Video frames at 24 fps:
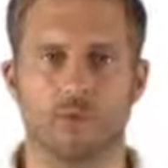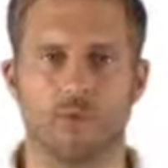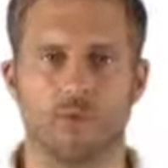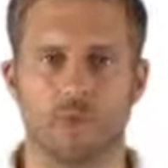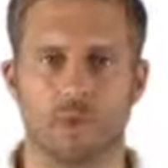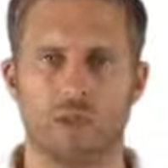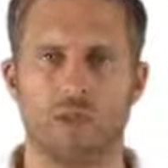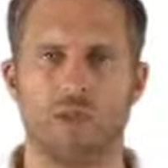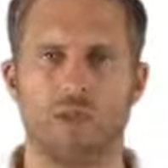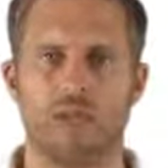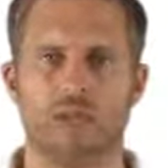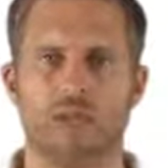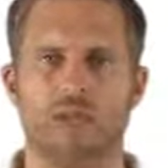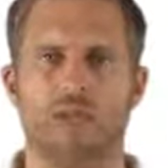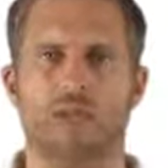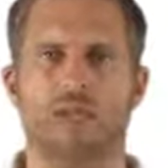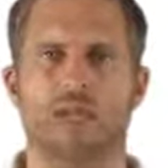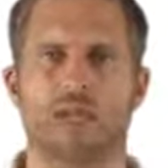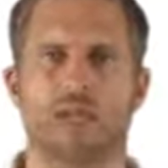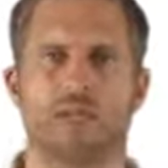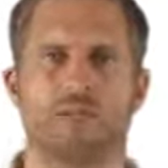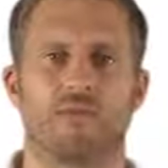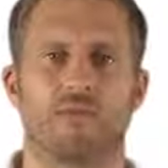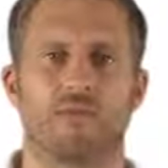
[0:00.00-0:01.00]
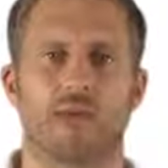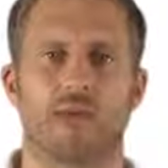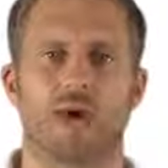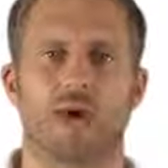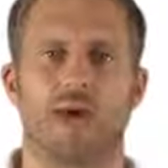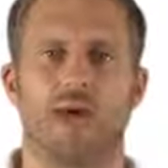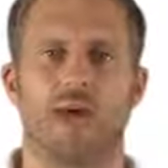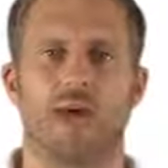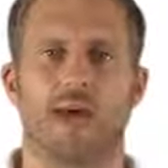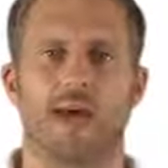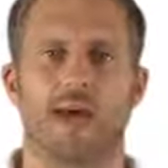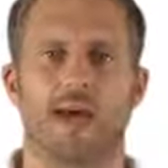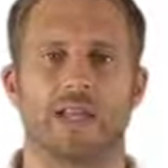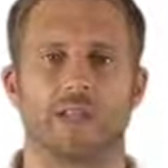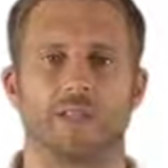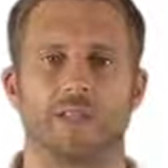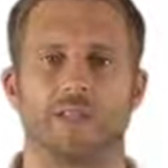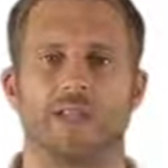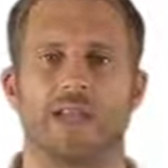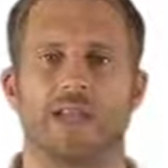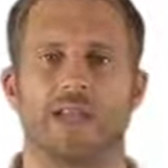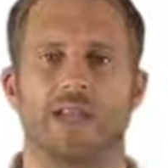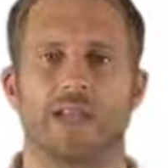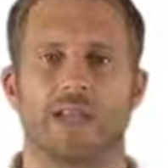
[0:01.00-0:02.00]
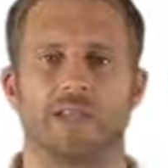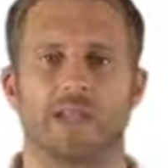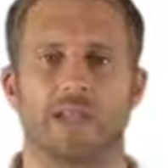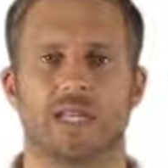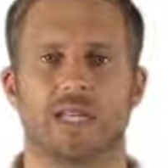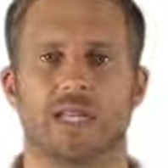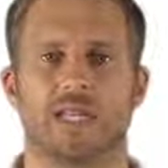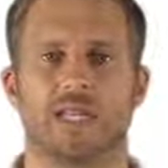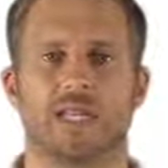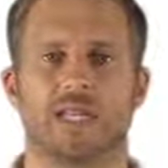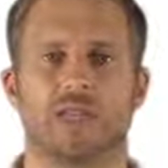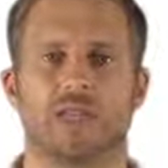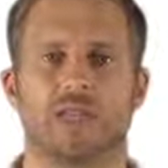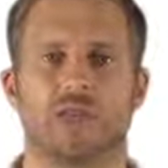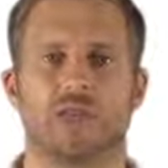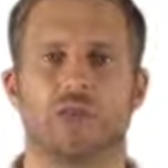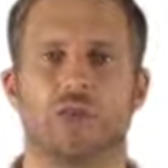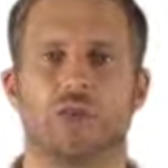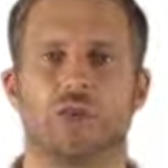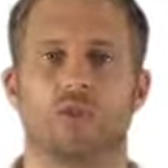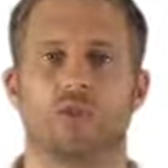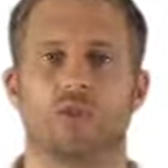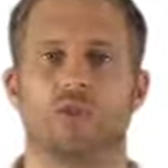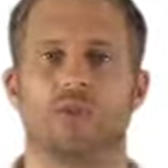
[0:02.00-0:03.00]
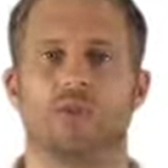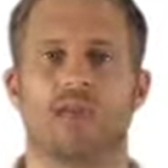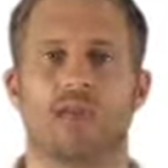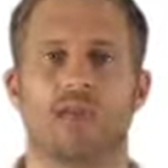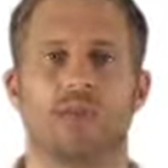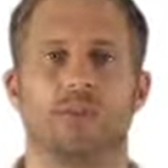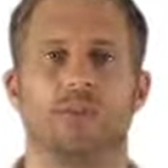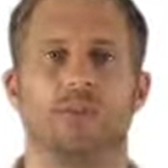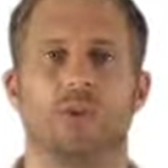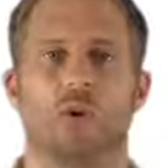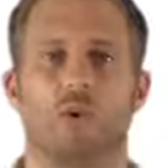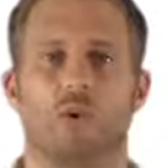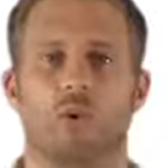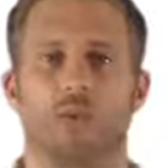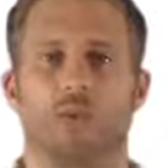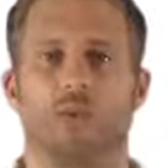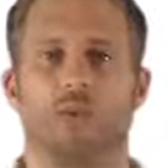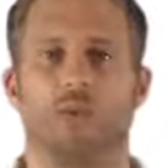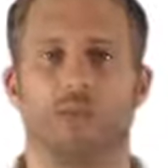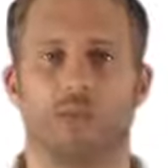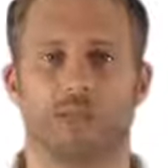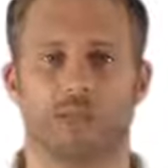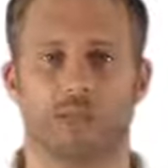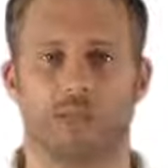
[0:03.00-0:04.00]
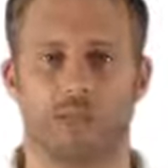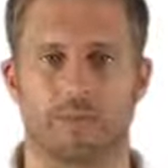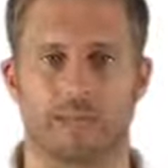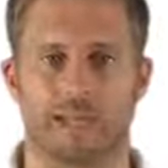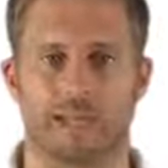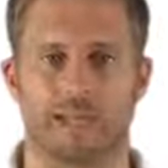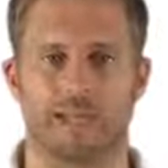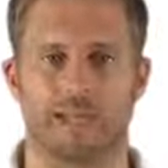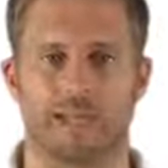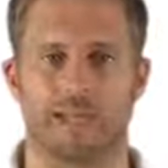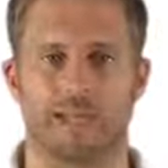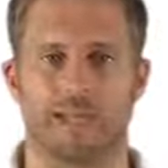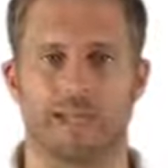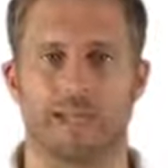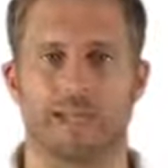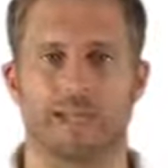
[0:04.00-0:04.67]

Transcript: One thing to look out for, as we said, Garcinia can actually cause you to gain more lean muscle mass.